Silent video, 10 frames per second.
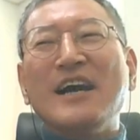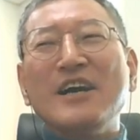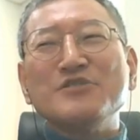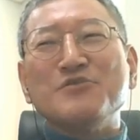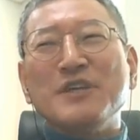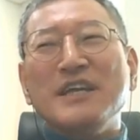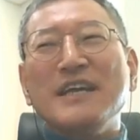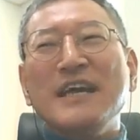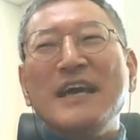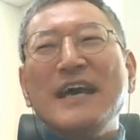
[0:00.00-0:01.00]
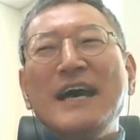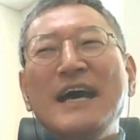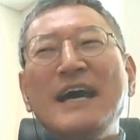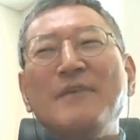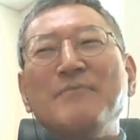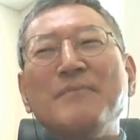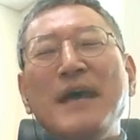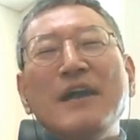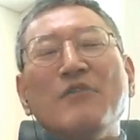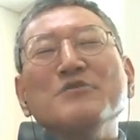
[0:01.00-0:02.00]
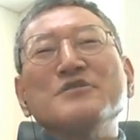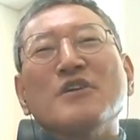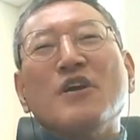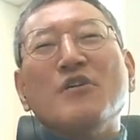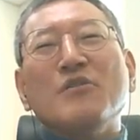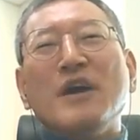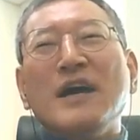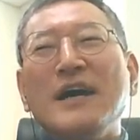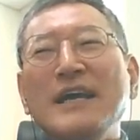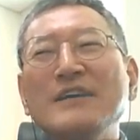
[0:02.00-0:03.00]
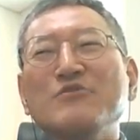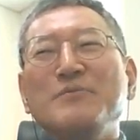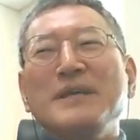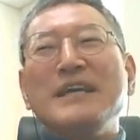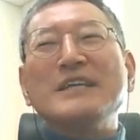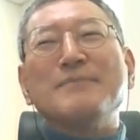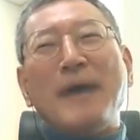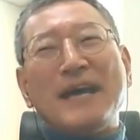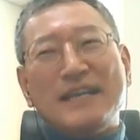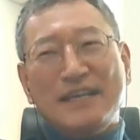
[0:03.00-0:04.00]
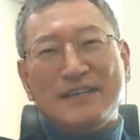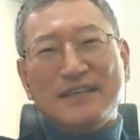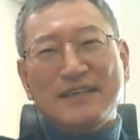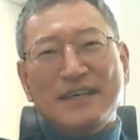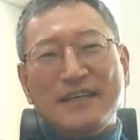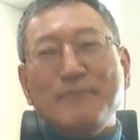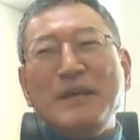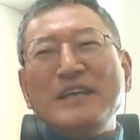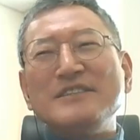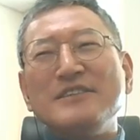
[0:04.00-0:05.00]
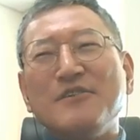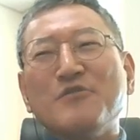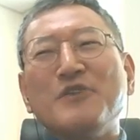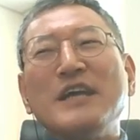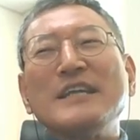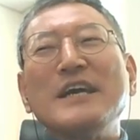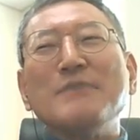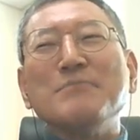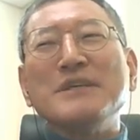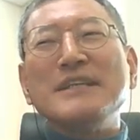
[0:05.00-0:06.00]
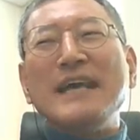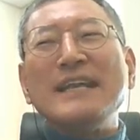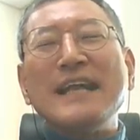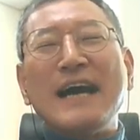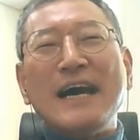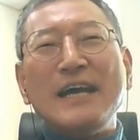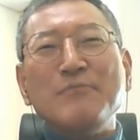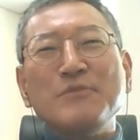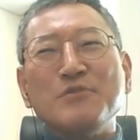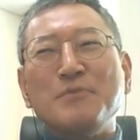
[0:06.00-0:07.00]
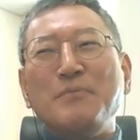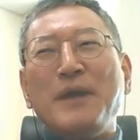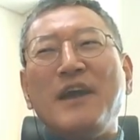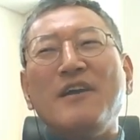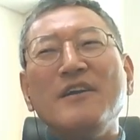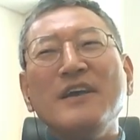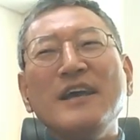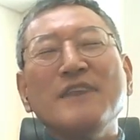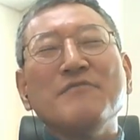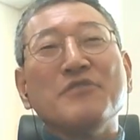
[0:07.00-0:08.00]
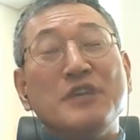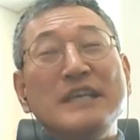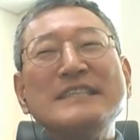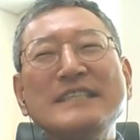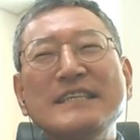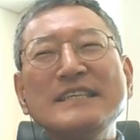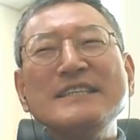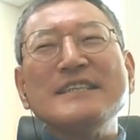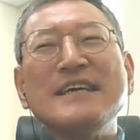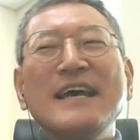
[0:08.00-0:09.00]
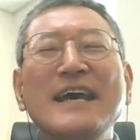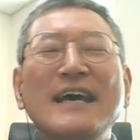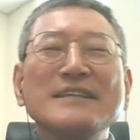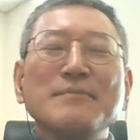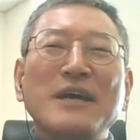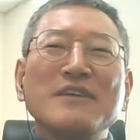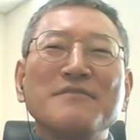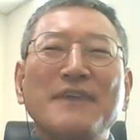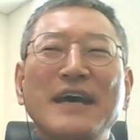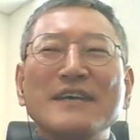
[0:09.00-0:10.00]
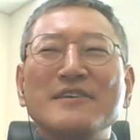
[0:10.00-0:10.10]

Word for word: country, and also it could be expected. That means, Korean government had time to prepare for the incident. As a matter of fact,